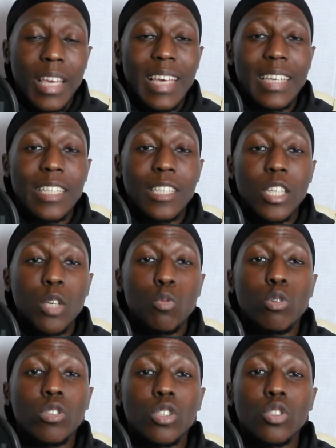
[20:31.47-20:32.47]
He's he
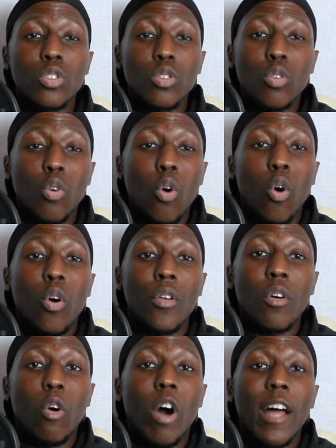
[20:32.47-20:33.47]
would scorn
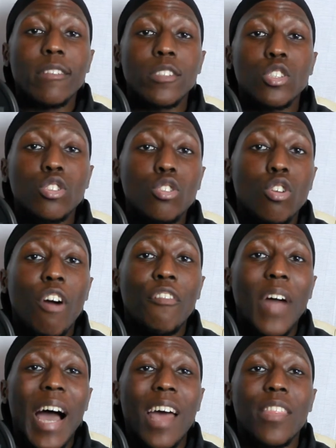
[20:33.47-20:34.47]
and
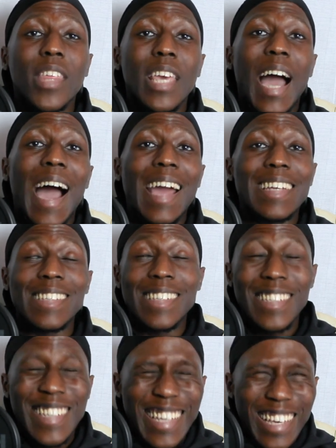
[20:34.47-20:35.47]
scoff at the
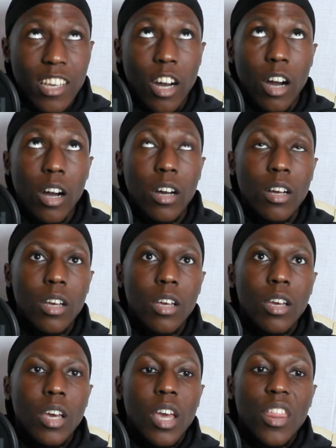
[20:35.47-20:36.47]
idea
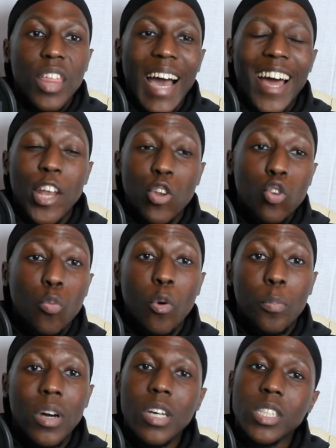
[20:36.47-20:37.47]
that a normal
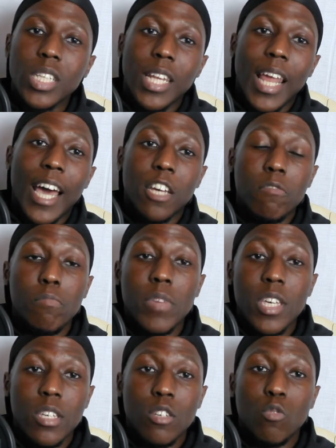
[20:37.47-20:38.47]
person like
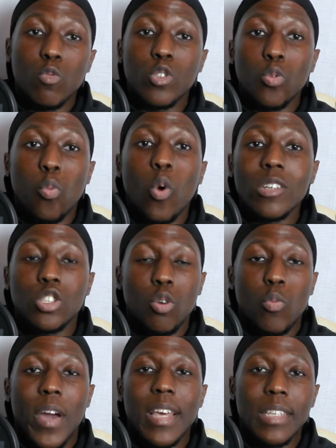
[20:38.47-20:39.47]
me would want to
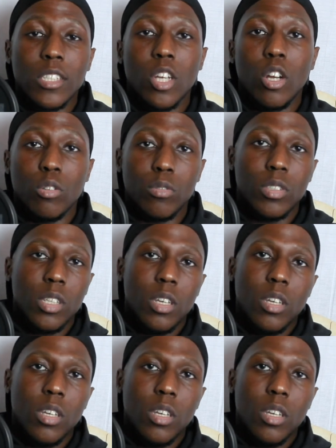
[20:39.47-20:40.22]
wear his clothes,